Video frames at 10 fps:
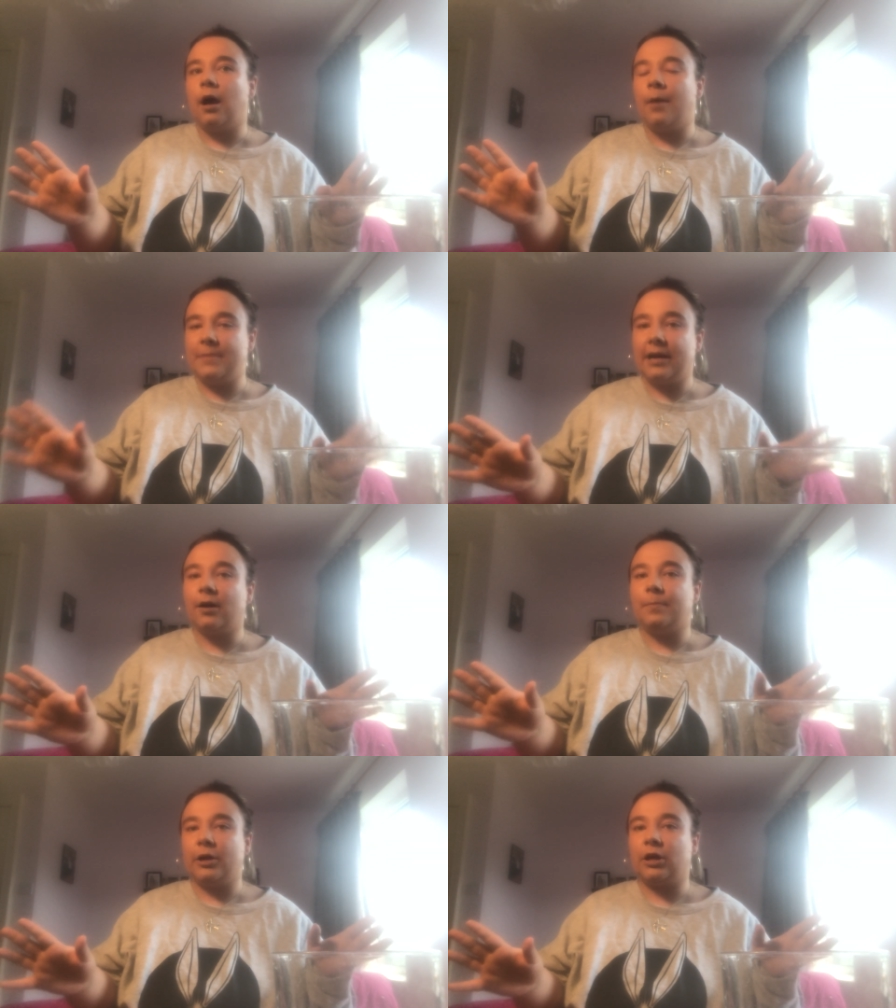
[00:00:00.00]
A
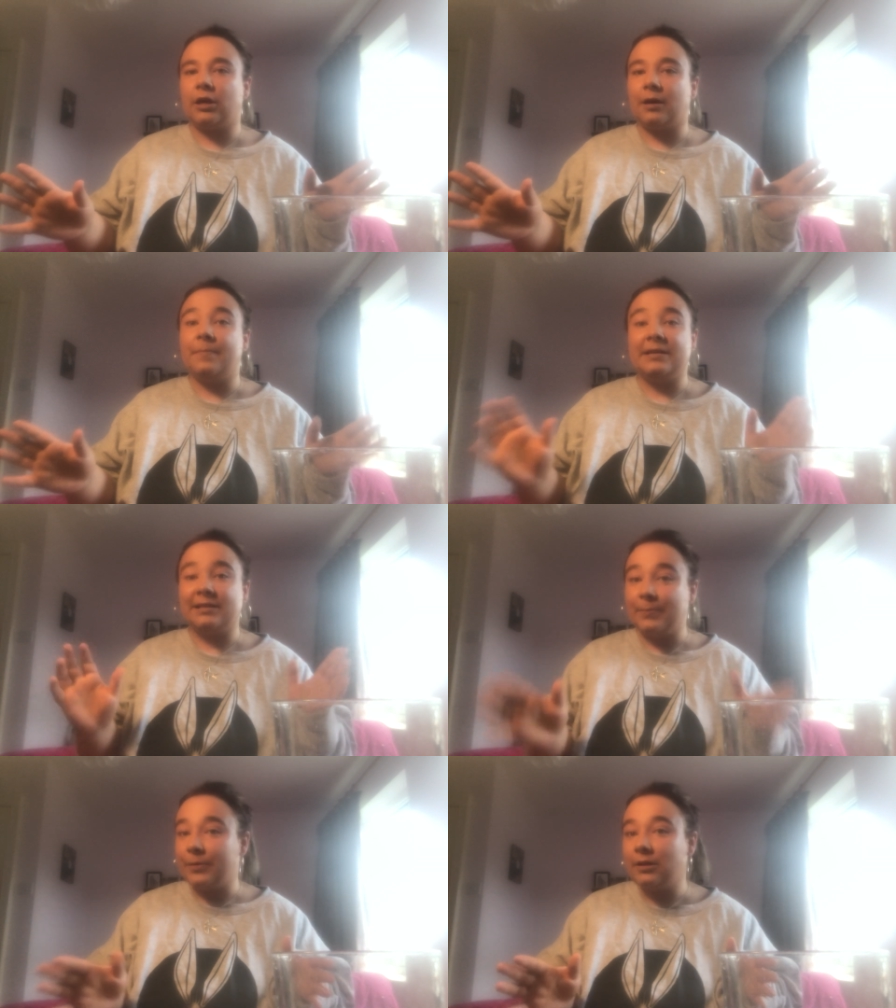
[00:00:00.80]
makeup look can be
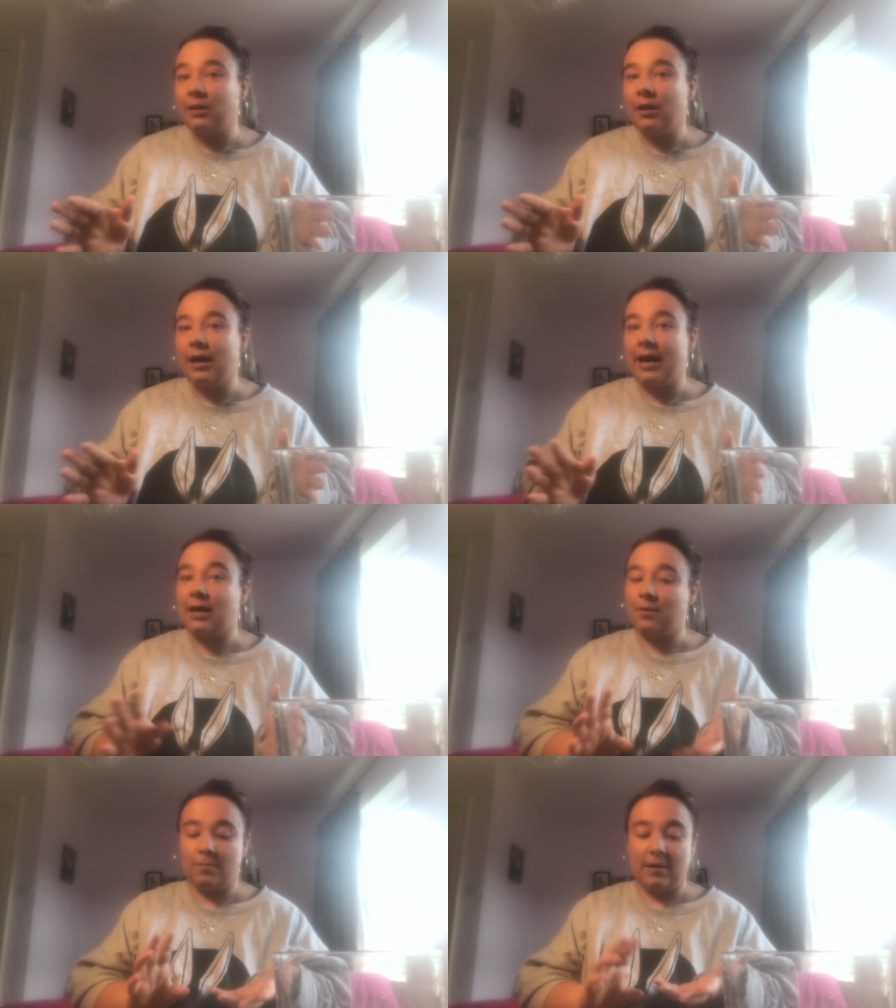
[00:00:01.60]
simple,
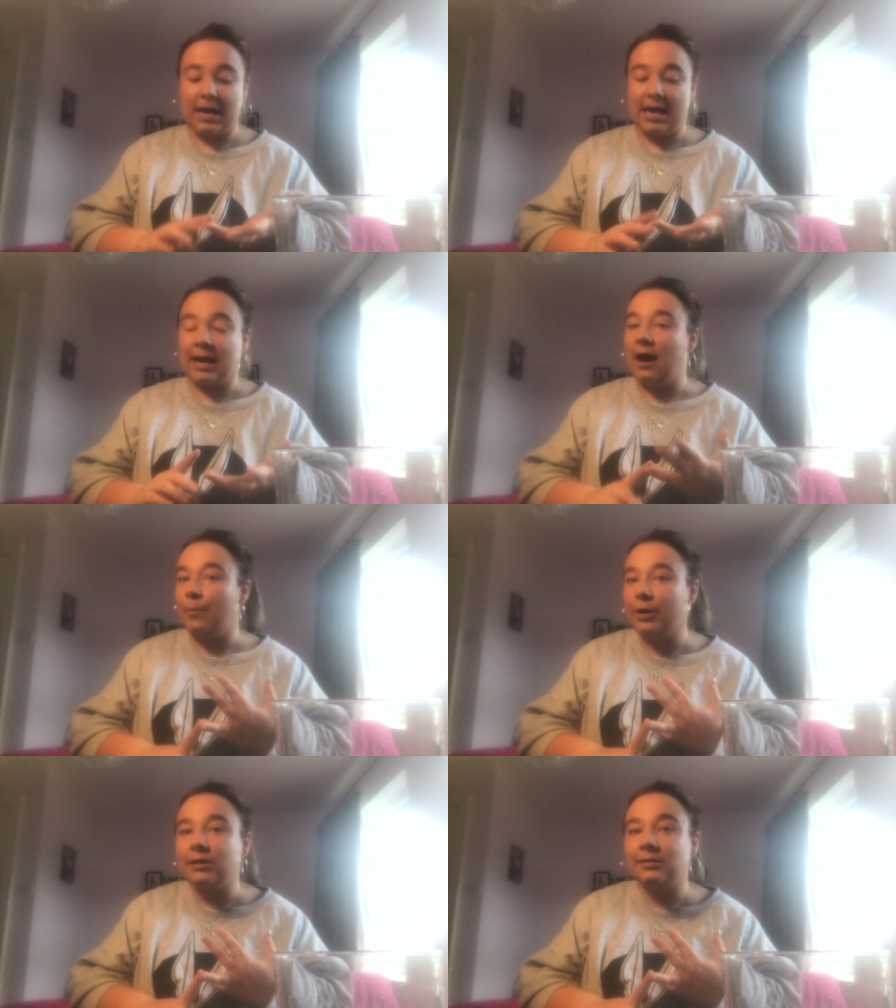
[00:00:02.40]
it can be
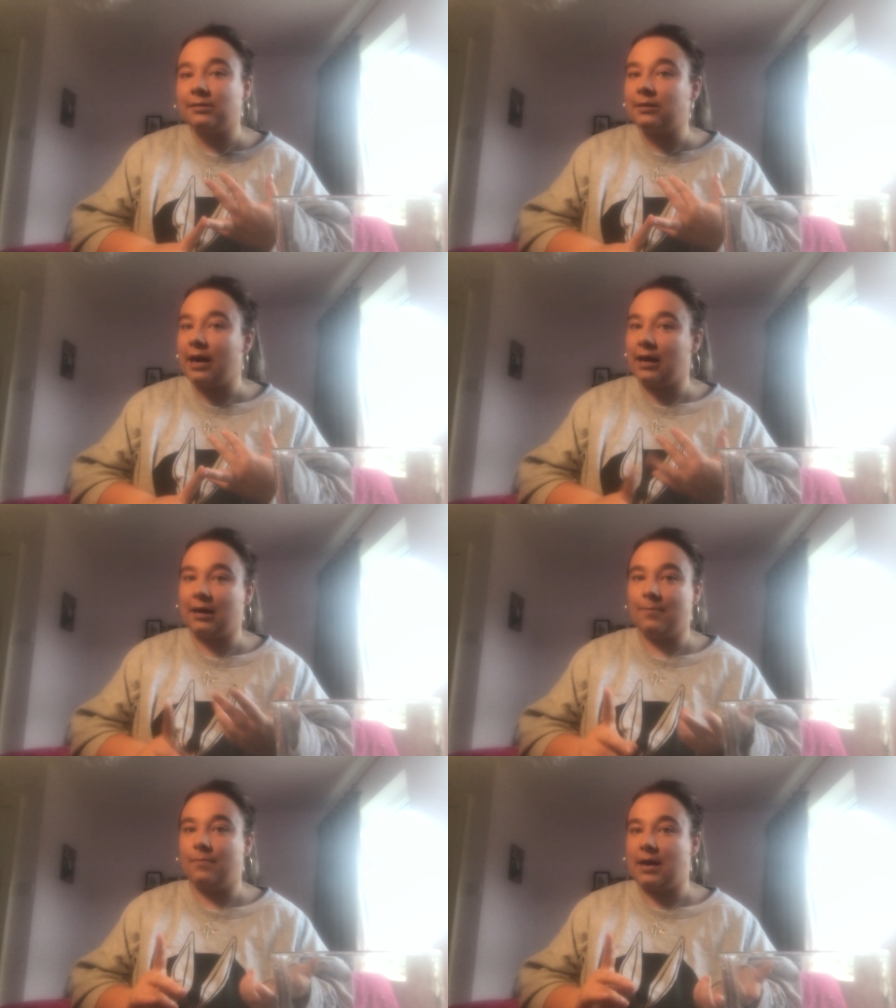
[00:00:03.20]
glamorous, it
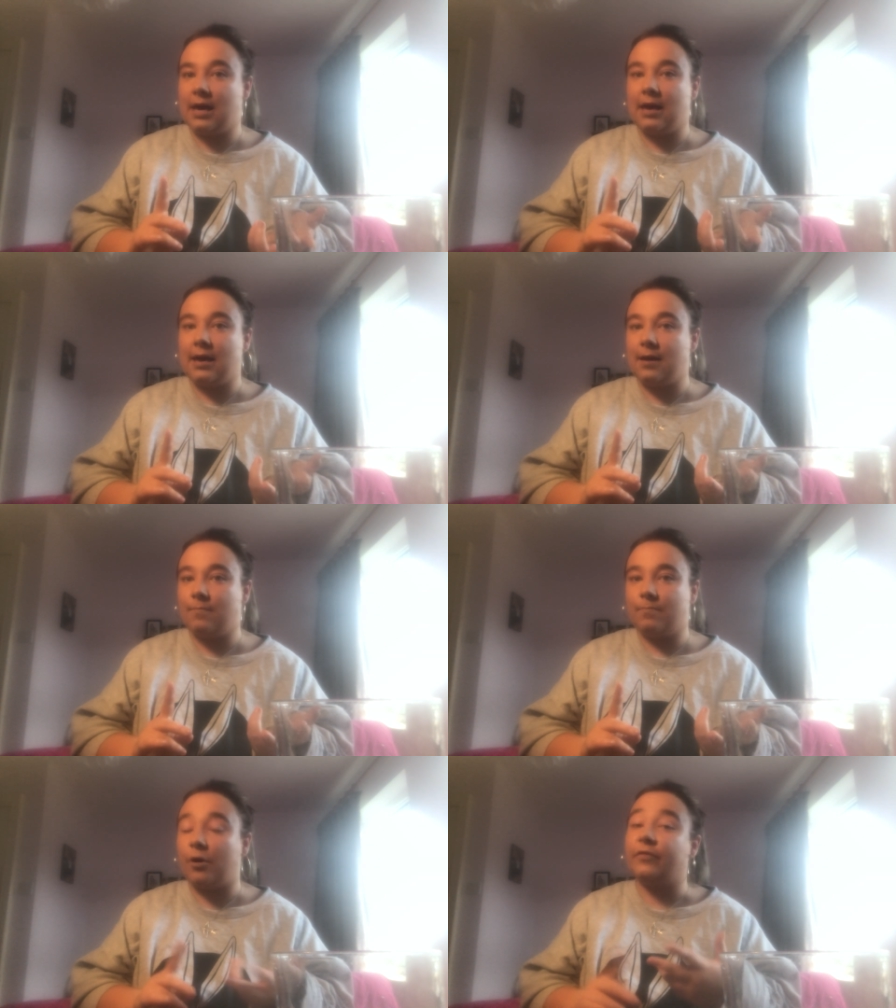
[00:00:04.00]
can be
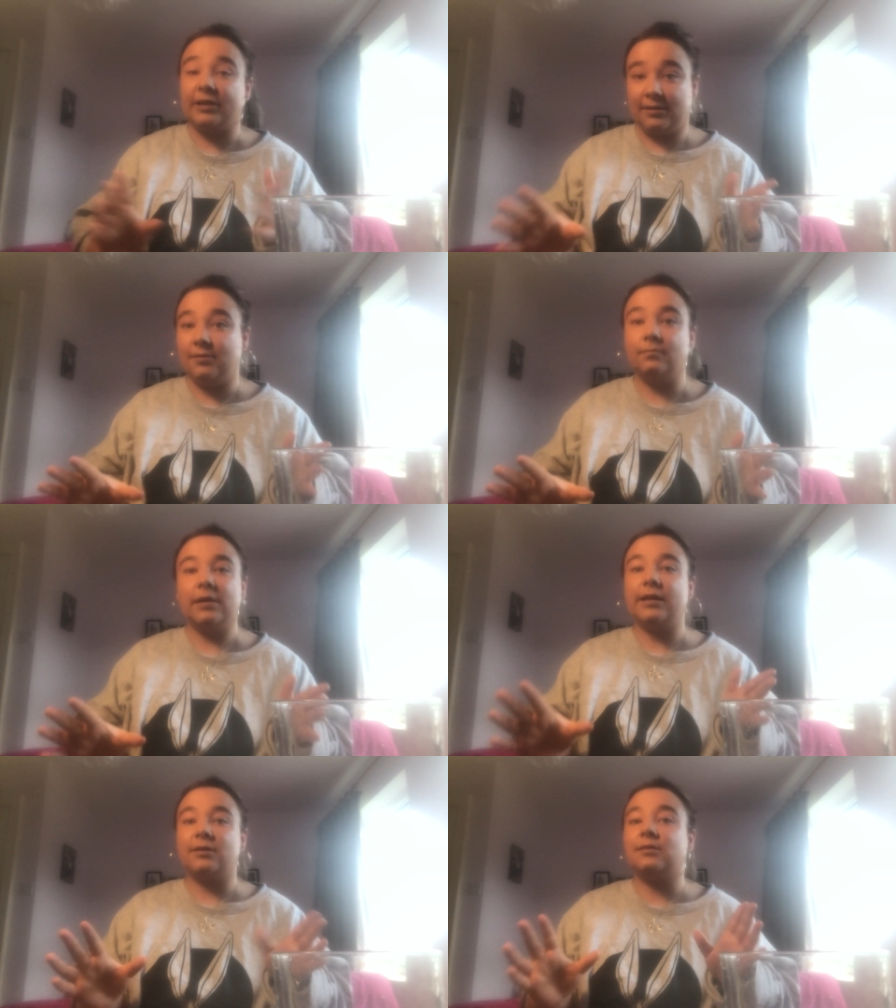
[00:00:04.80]
perfect.
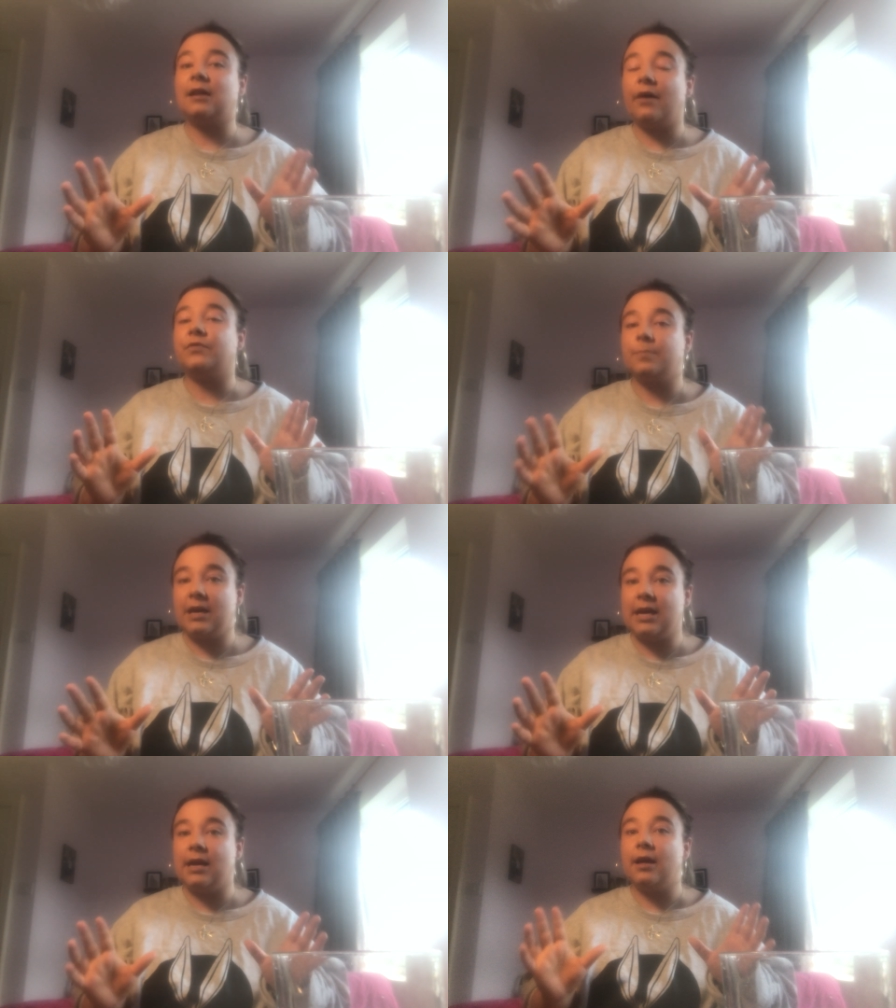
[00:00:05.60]
It doesn't have to
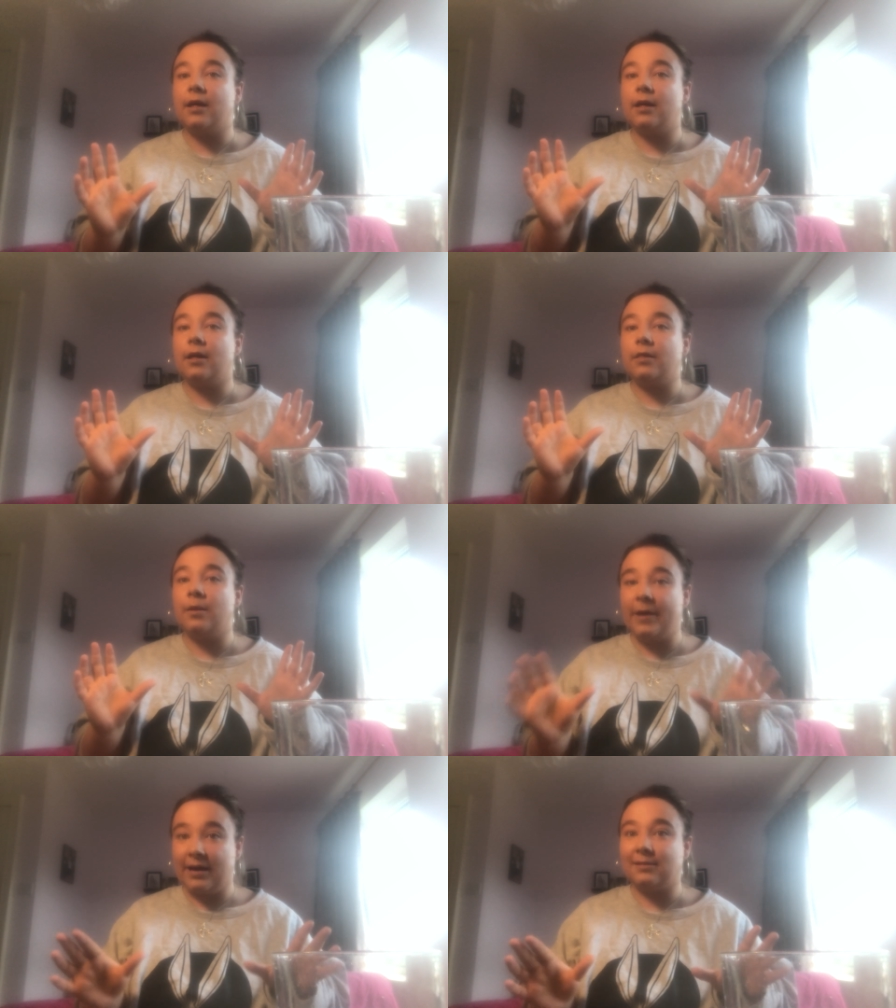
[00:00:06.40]
be
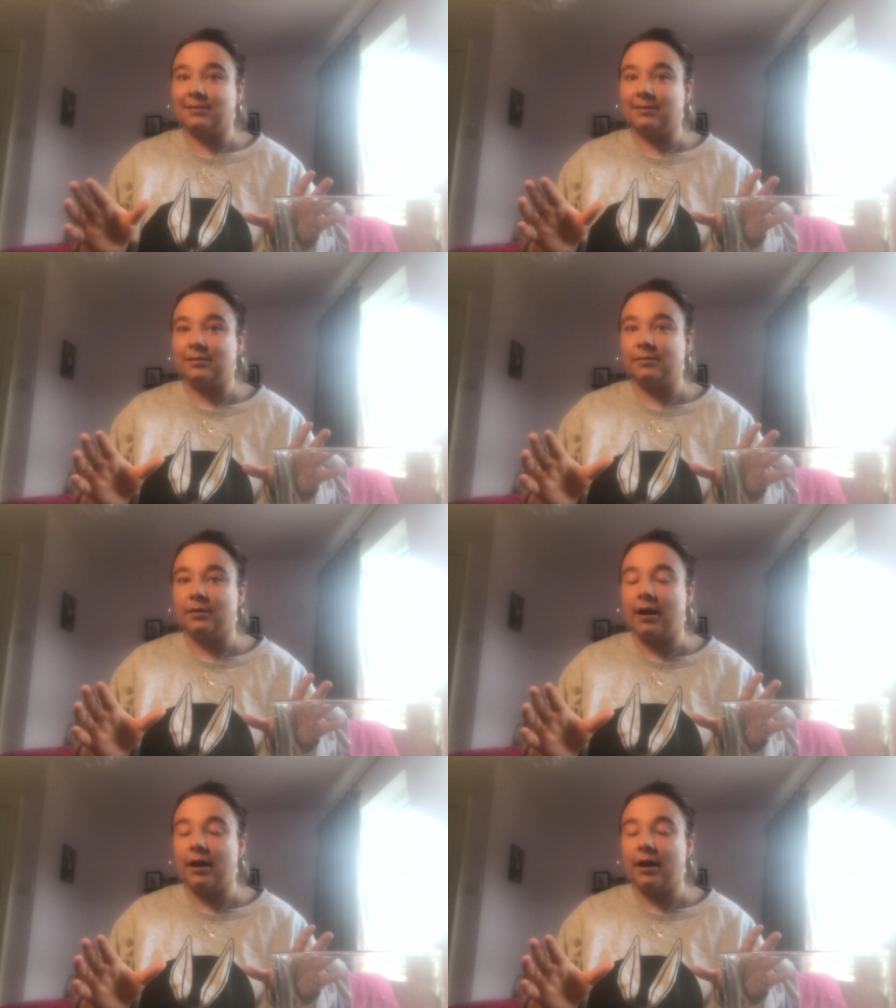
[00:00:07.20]
the best.